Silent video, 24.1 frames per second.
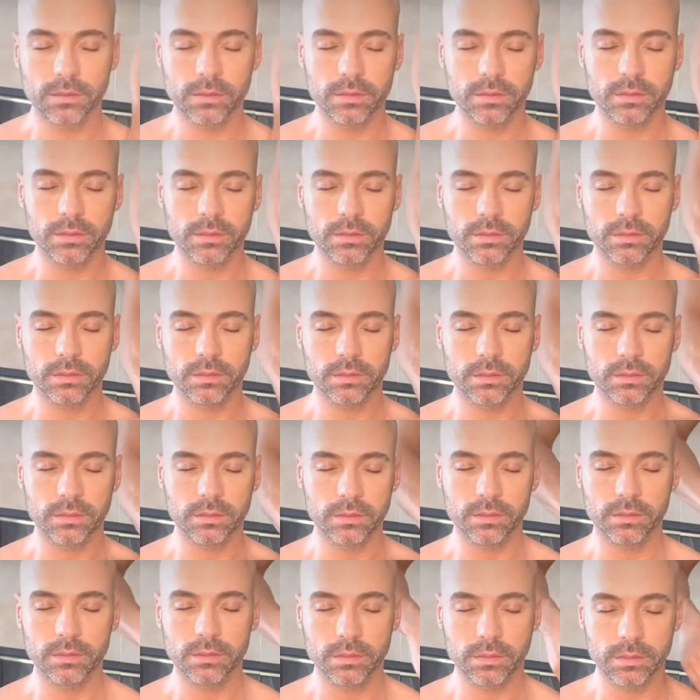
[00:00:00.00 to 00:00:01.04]

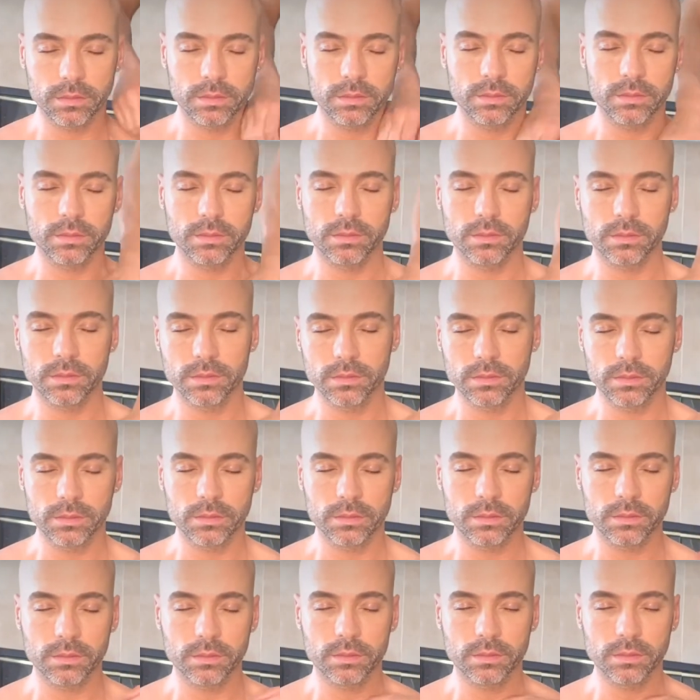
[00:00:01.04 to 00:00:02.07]

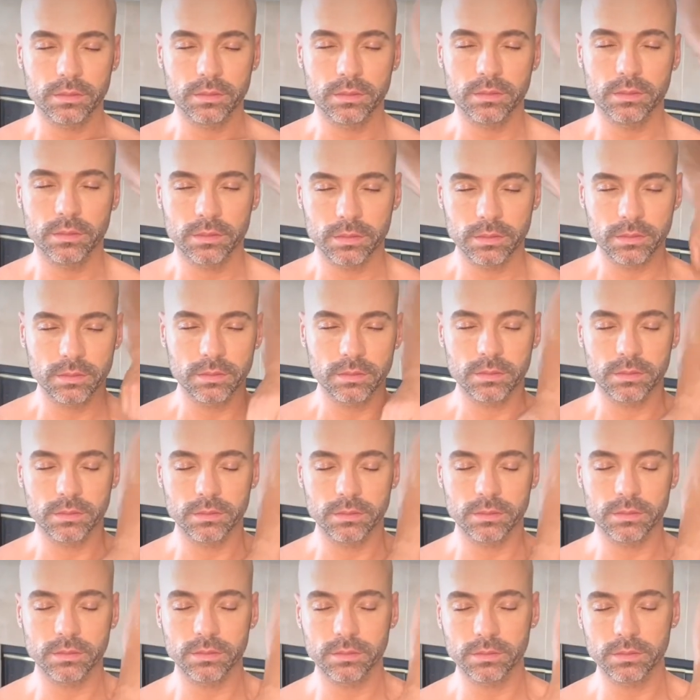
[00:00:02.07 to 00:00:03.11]

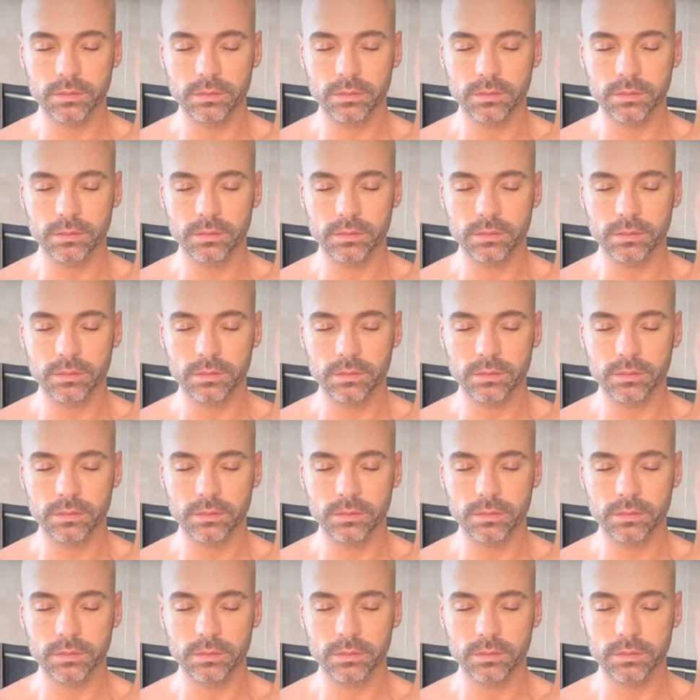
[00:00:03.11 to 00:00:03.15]
Nobody speaks.